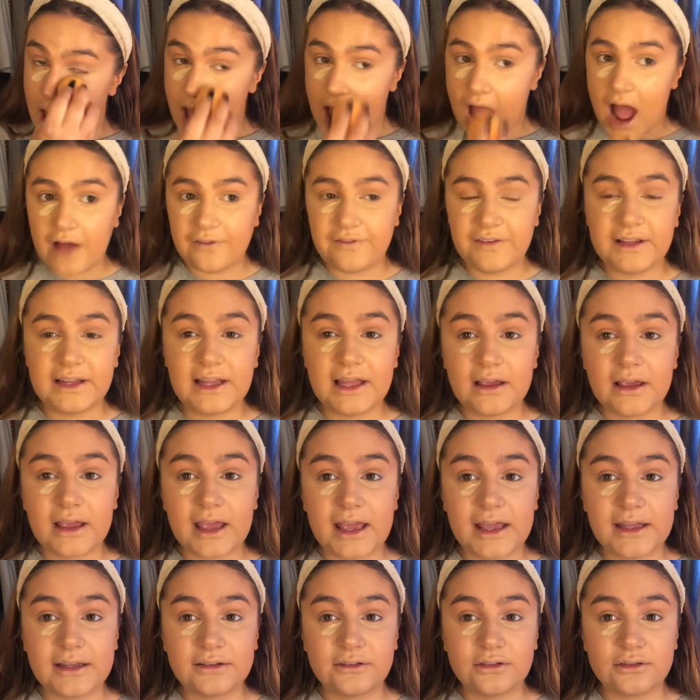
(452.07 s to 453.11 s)
I feel like
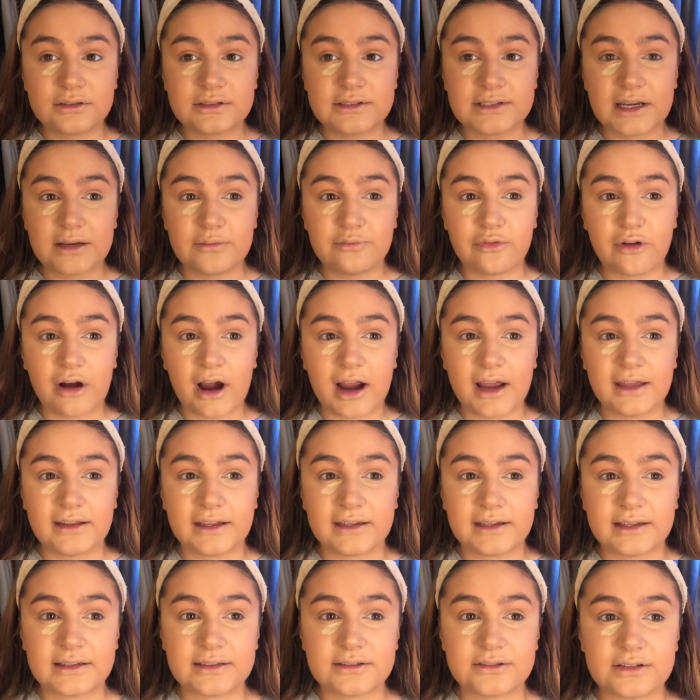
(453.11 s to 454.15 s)
it looks dead bright and then
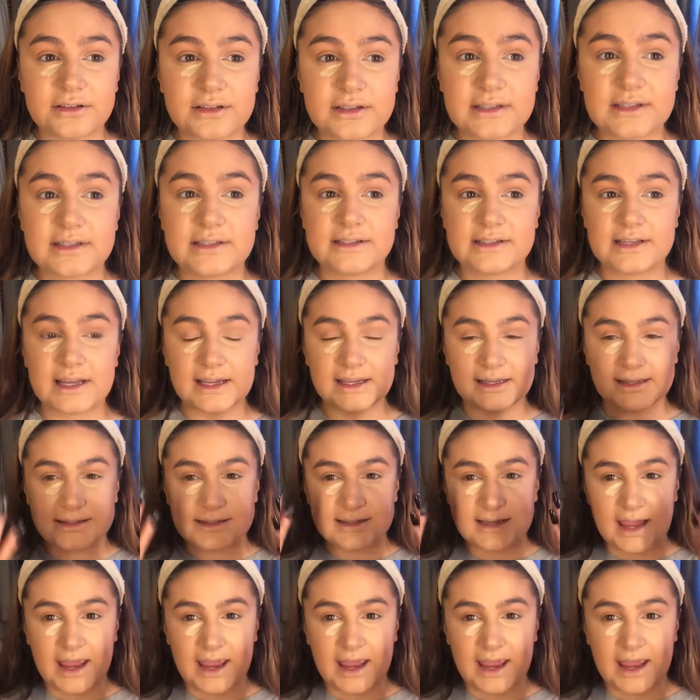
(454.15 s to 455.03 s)
it just sinks